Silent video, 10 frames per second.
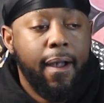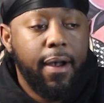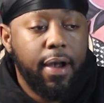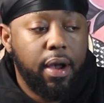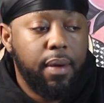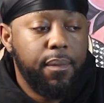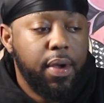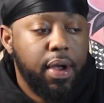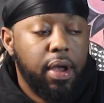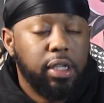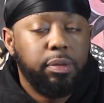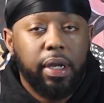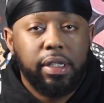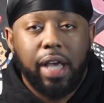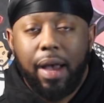Um, it's been
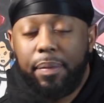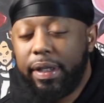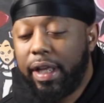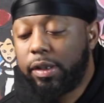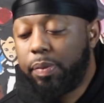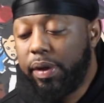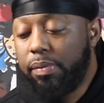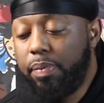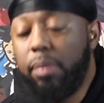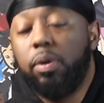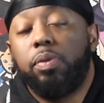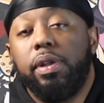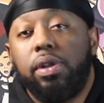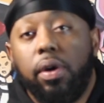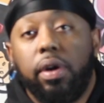a topic that's been people's
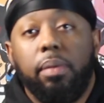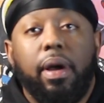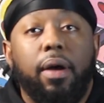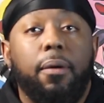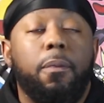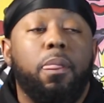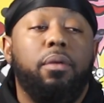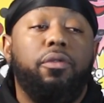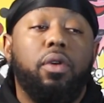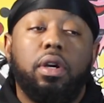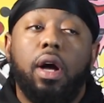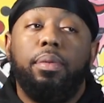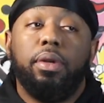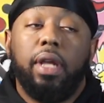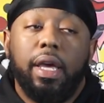been talking about for a
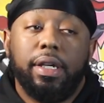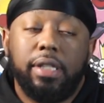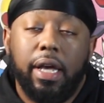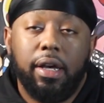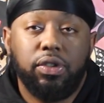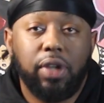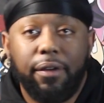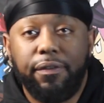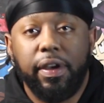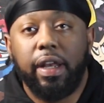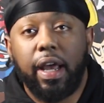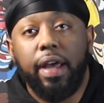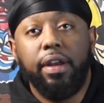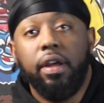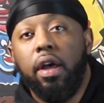couple days now, so I figured
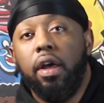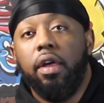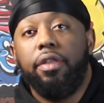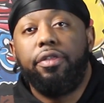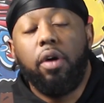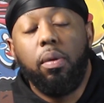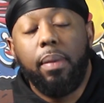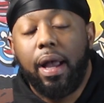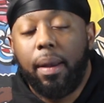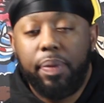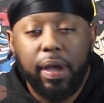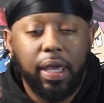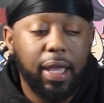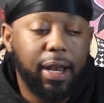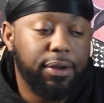I'd throw my
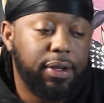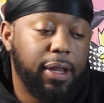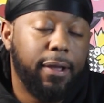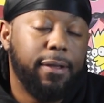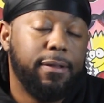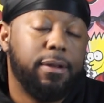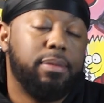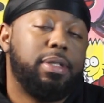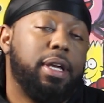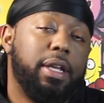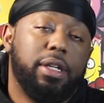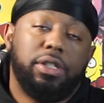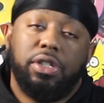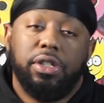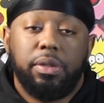opinion out there. You know what I'm saying?
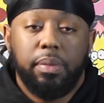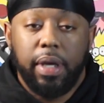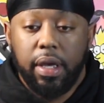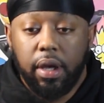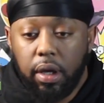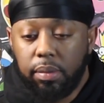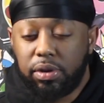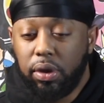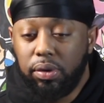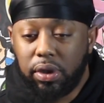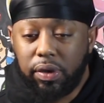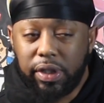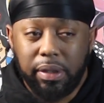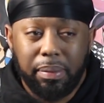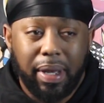It's just me. Um, salute to
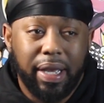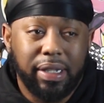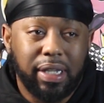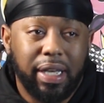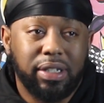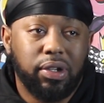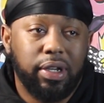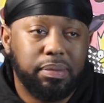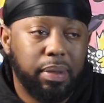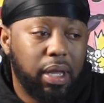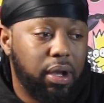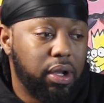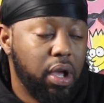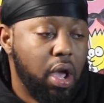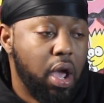Chris Bias. I saw his blog